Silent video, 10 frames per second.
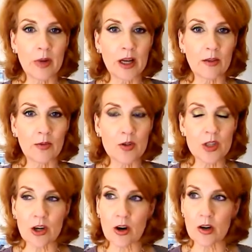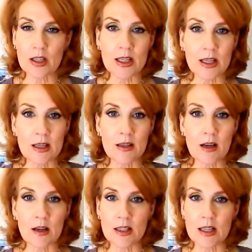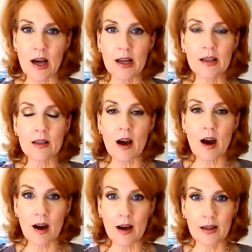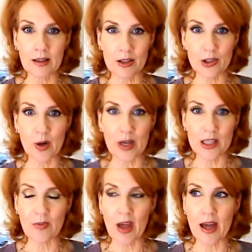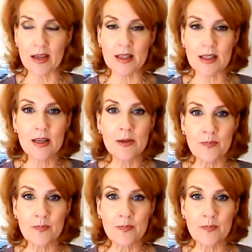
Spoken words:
But if you started to eat a diet high in trans fats,